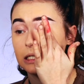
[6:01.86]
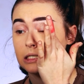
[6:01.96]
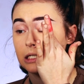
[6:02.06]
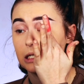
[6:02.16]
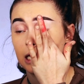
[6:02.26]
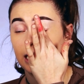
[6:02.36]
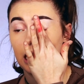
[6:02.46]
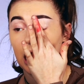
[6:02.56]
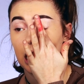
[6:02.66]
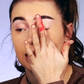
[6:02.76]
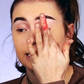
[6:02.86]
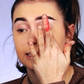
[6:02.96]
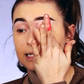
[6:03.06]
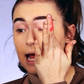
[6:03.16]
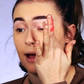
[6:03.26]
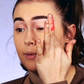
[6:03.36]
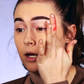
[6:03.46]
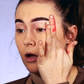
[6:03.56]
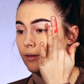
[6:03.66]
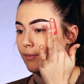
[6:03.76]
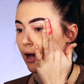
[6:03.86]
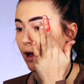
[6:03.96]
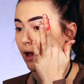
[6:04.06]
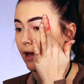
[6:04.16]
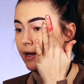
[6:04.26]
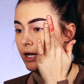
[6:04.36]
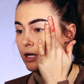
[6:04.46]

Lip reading: just gonna like dab it on my eye.